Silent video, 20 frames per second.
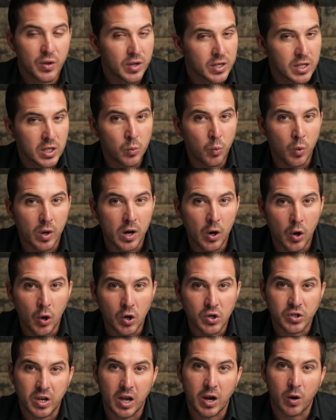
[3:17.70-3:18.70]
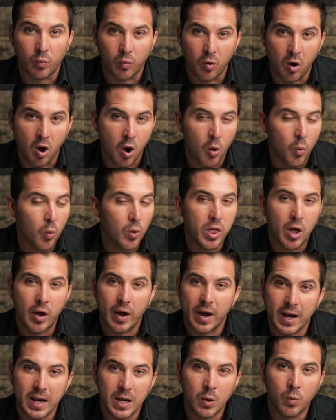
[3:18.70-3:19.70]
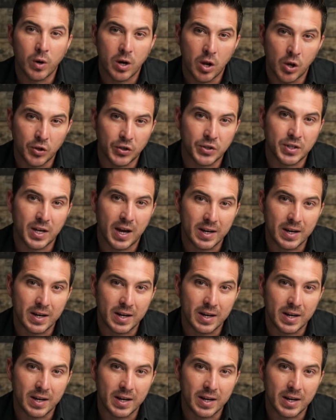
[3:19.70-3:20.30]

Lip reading: This is what it looks like raw without anyone else's